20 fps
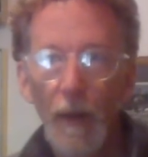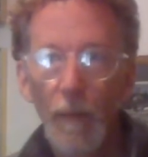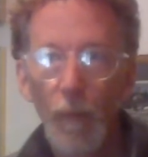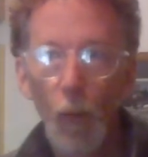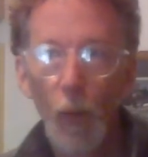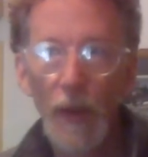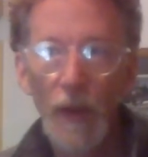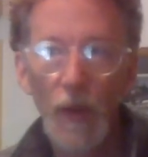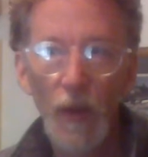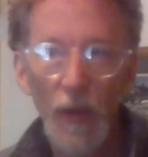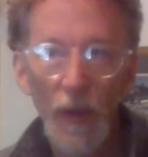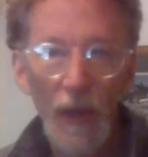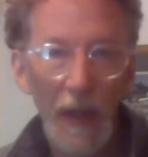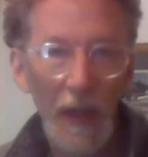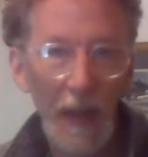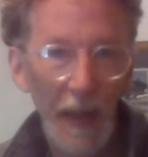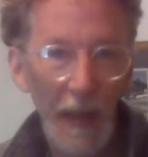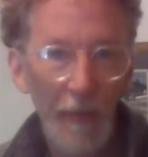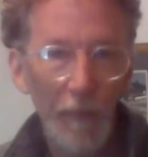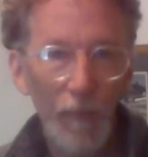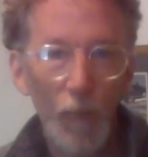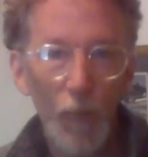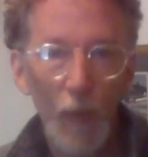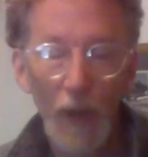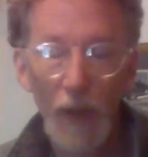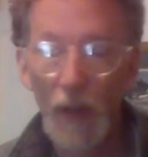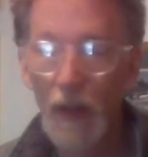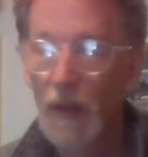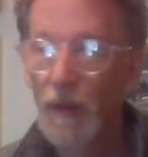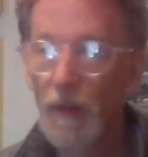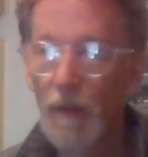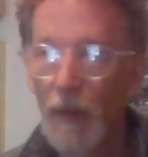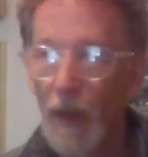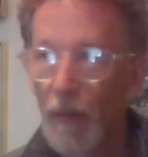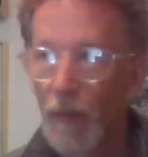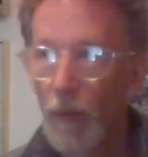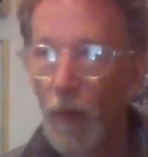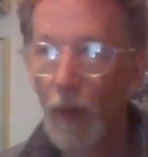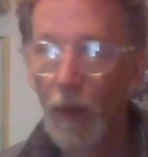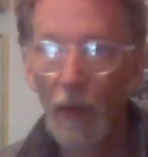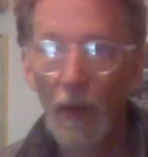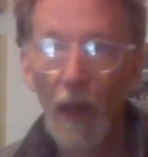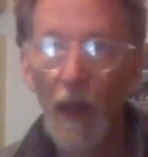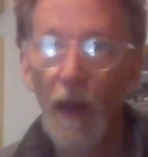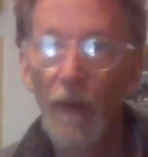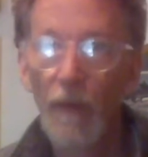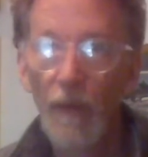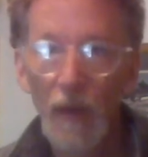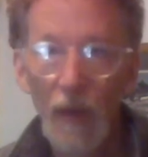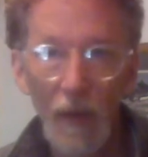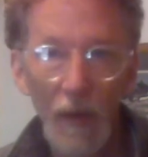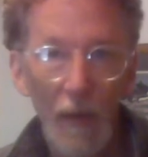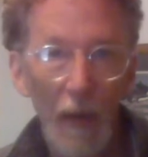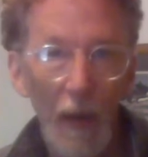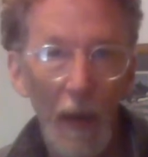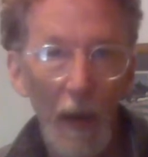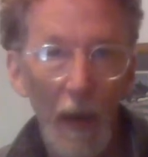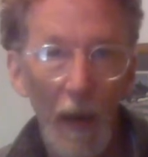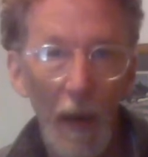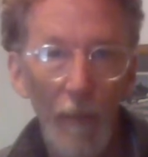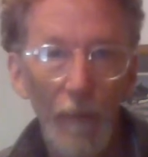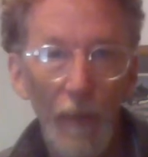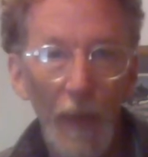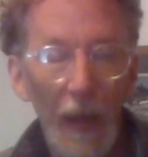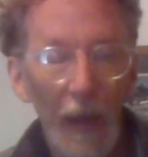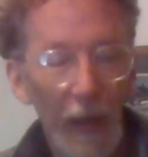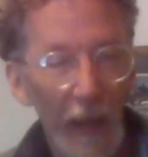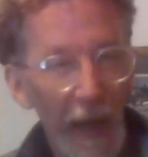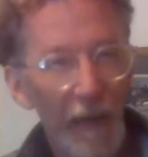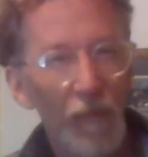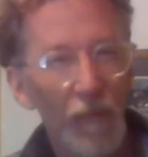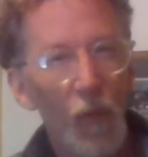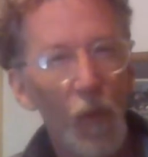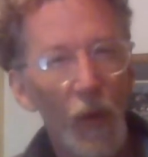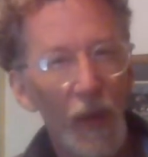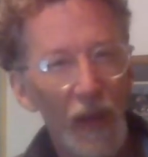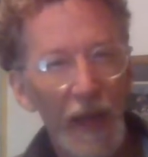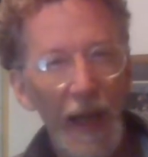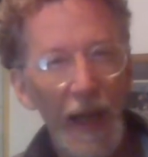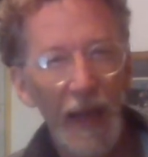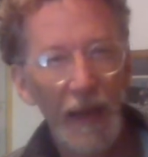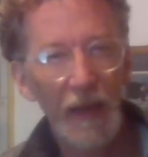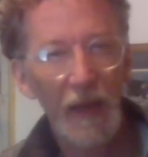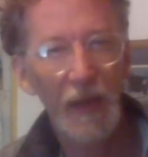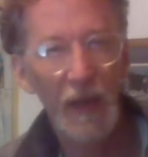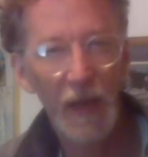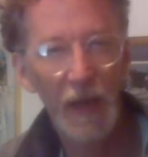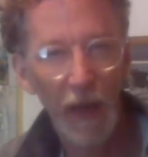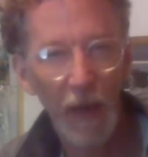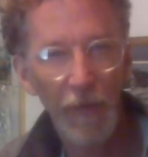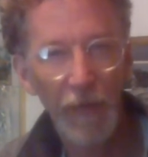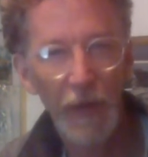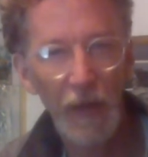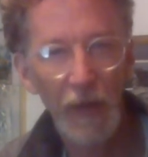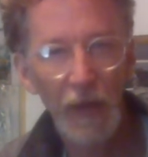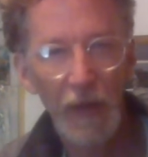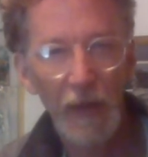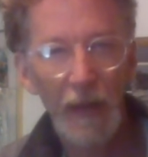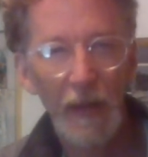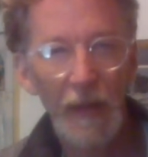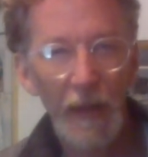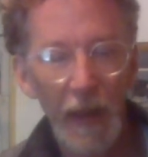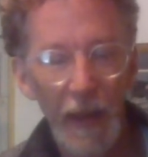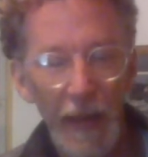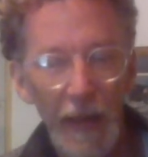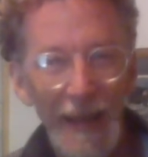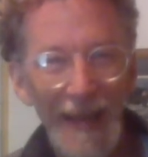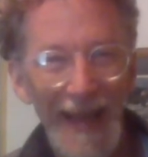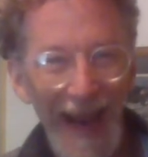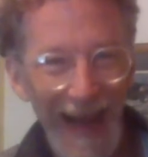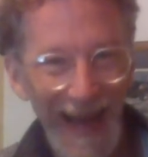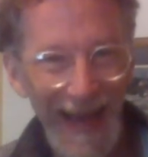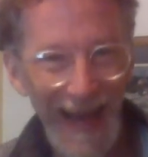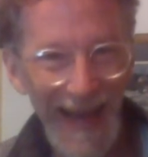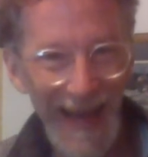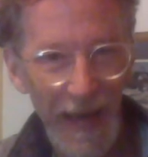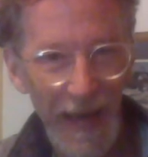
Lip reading: winter scene, which is everyone loves. And a lot of Morris Katz's stuff is kind of tacky.